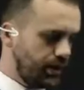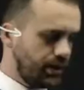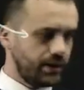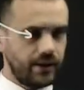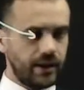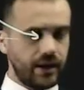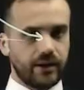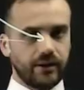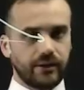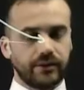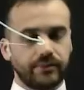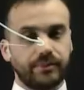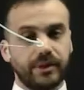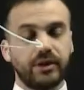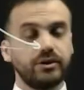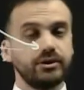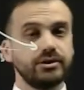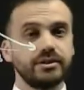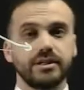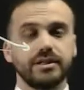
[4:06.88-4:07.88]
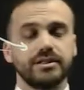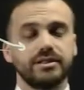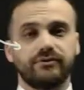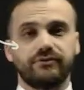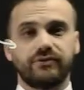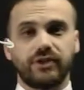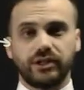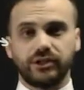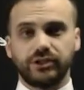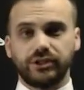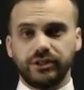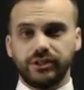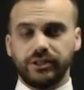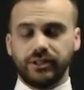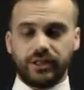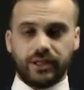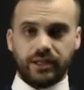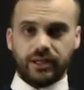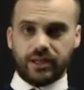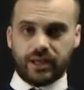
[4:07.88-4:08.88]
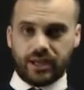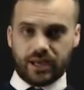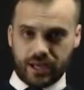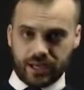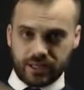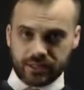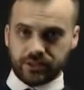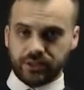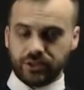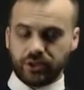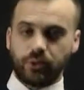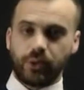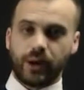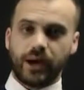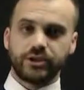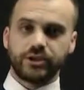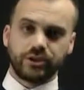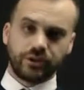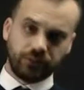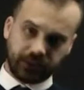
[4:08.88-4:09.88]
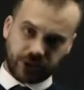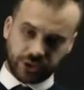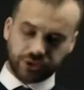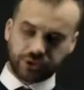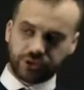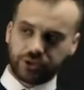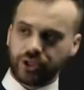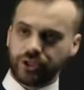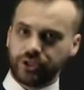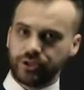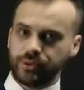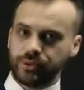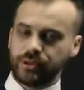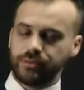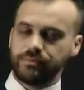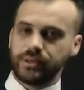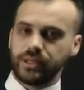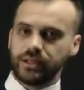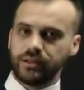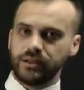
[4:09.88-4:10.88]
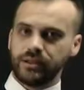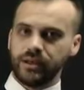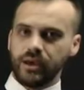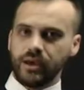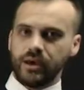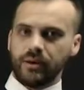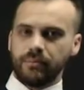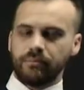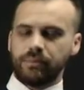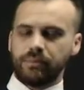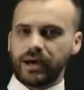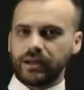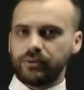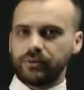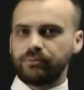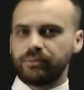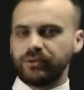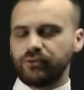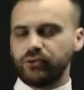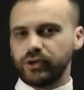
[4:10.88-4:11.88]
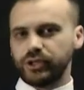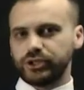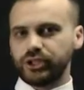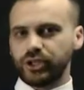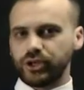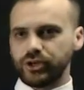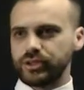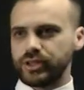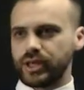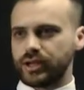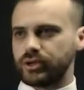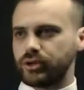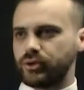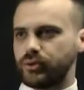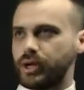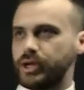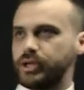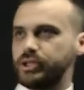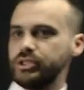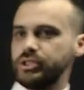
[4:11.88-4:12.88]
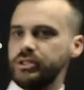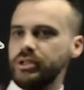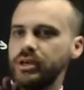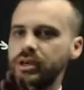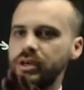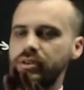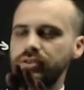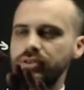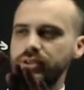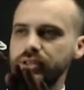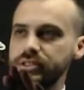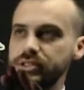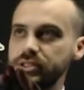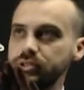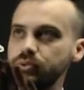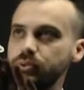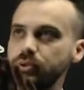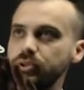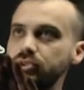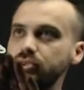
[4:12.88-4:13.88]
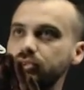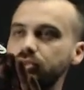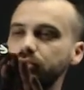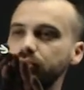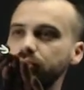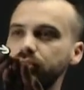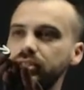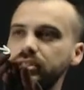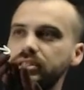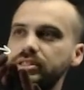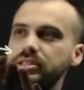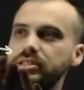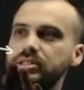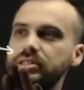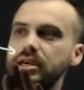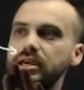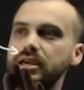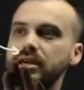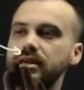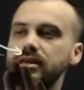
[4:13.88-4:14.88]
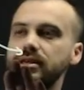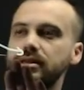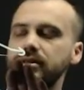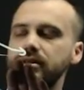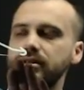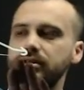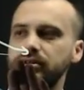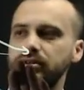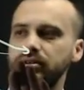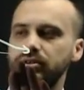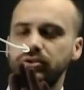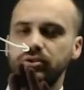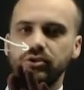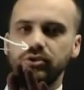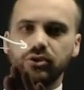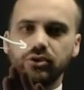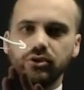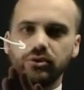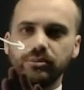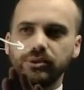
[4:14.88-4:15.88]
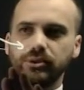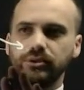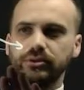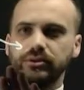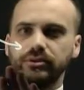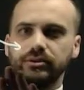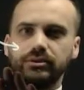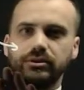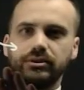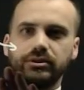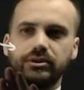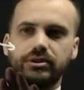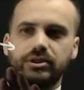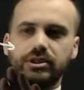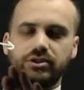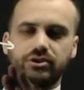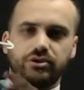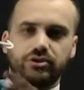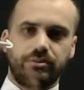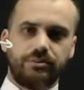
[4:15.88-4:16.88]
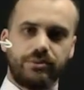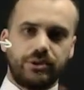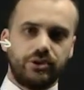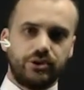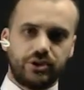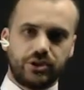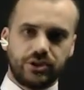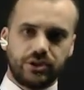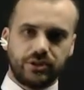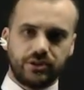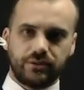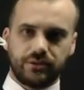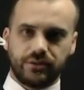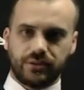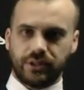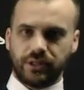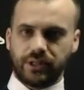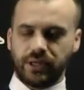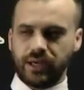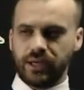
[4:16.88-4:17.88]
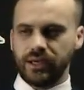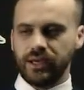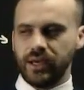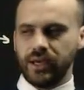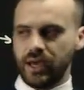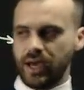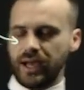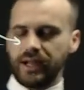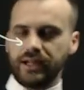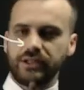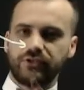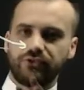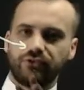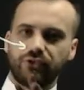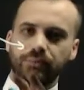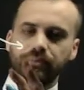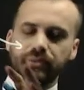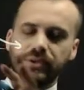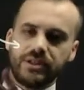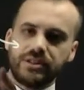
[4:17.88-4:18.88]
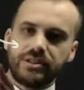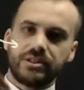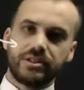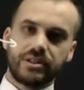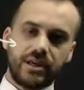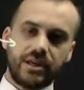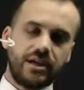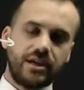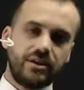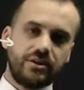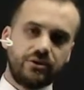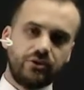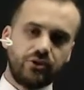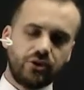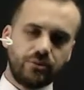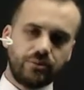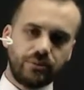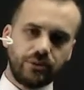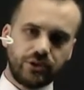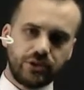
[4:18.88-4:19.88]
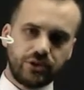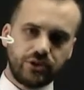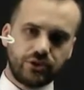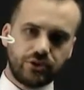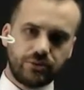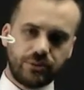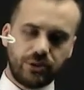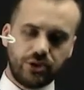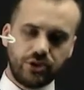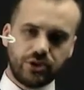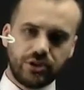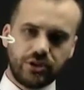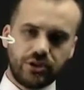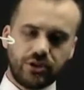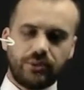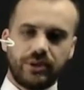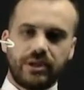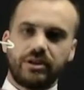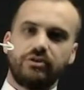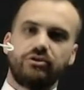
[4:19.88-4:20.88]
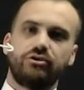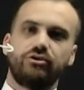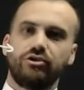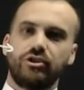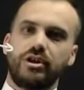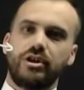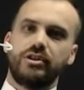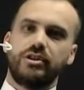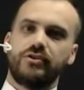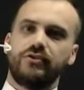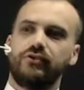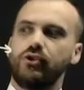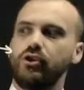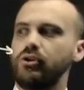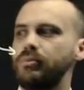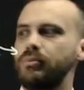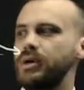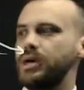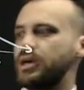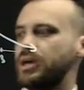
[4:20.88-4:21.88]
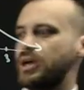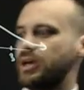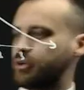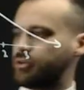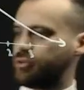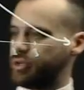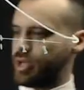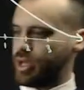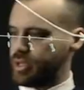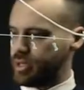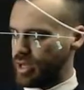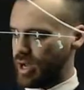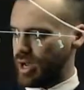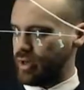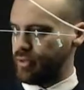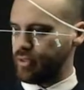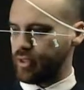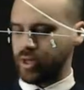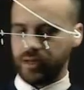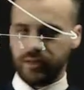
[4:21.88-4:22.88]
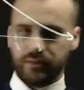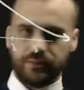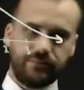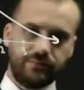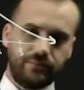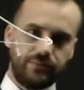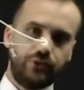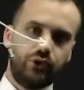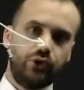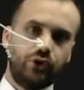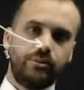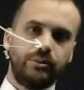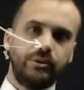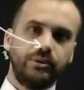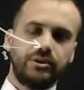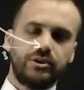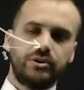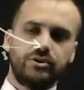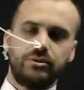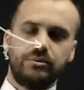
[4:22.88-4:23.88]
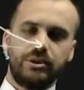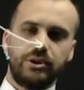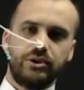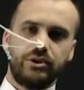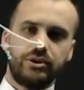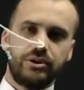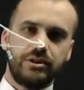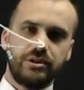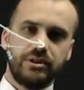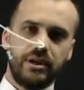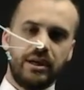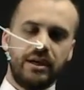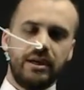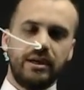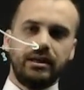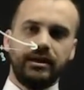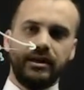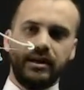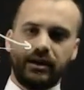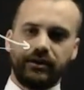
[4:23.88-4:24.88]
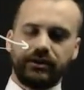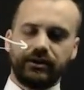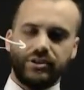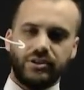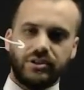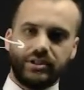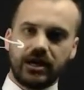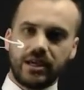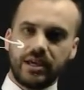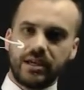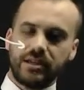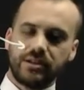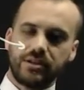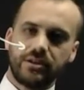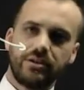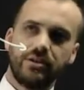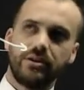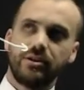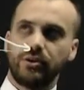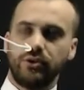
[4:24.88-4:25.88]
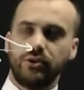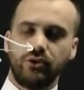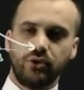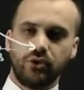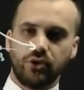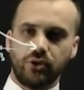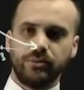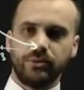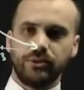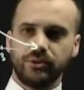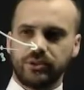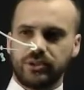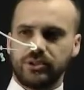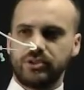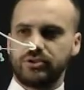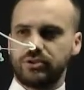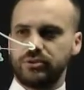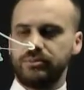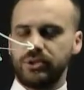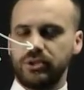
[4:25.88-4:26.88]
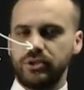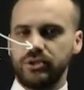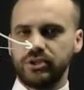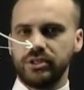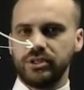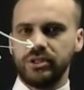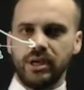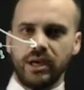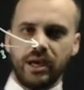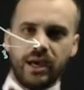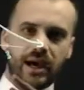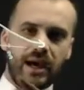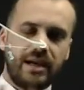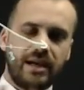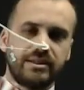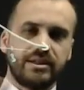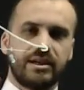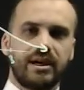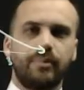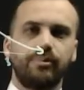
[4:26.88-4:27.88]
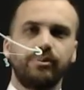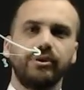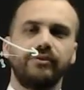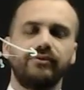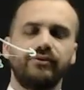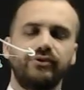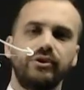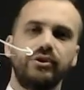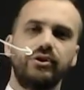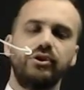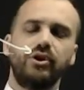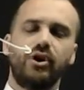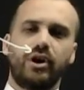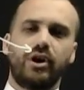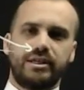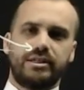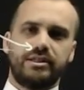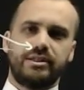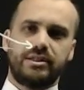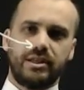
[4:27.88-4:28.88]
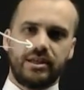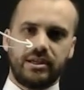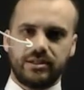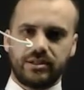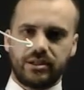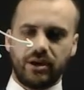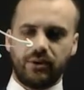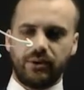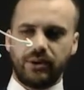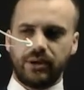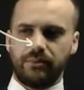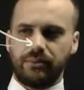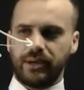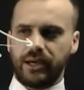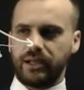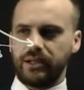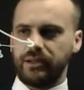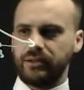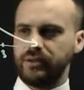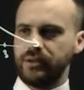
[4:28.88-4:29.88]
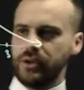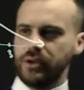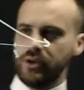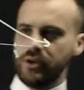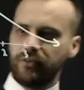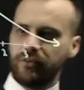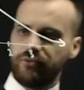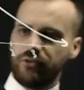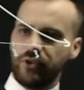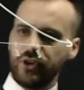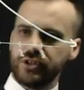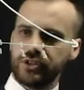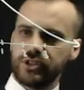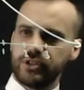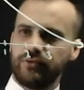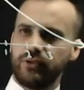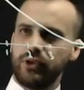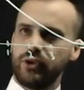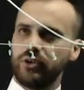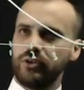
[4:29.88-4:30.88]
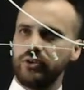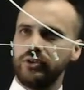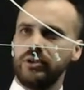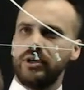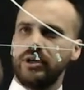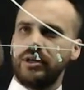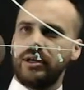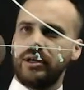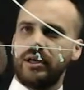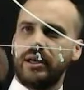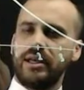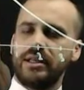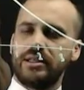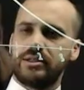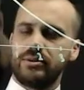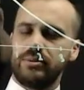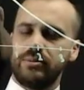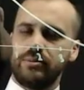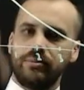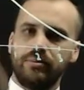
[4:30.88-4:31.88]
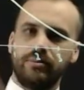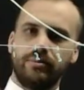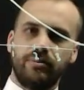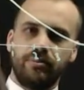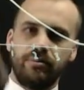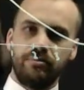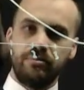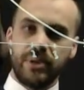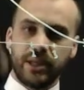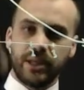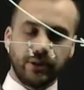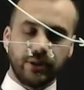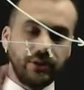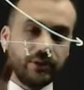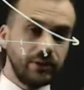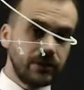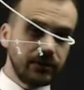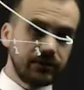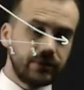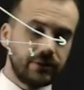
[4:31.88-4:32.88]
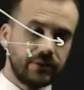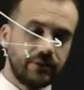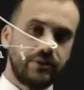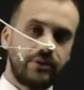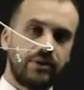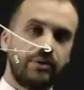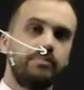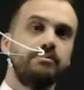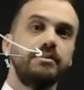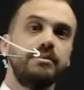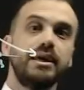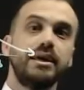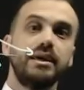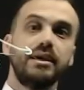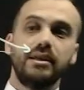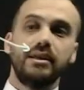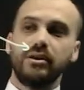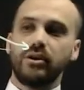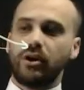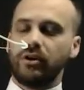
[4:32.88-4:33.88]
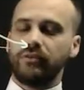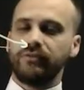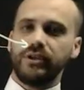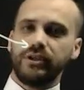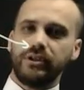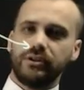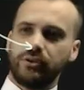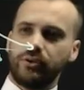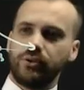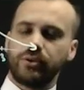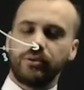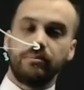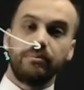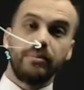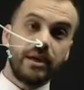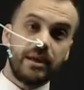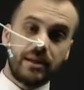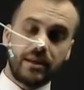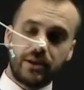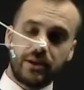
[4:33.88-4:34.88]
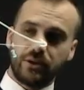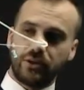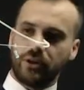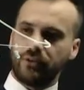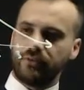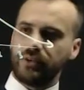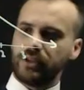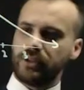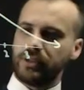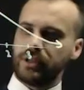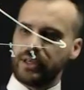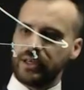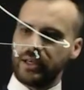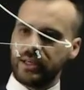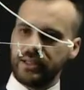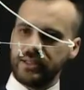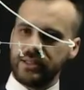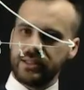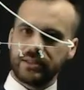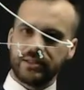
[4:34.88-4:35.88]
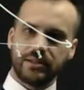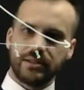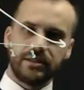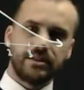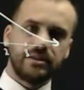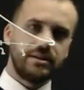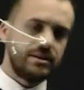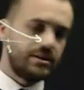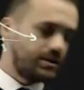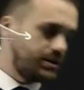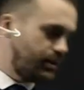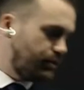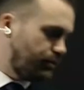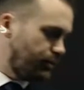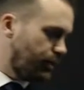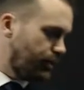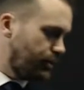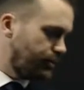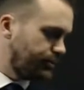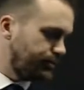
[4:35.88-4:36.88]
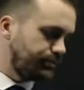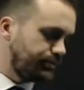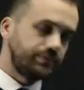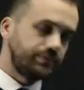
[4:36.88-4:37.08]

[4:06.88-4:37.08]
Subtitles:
Now, because it is a function, it has an equation, which I'll show you in a minute, but before I show you that equation, this is what's called the standard normal distribution. Okay, and it's from this standard normal distribution that we can transform and create other normal distributions. Now, the standard normal distribution has a couple of nice things going about it. First of all, its middle, the mean of it, or the median of it, is 0.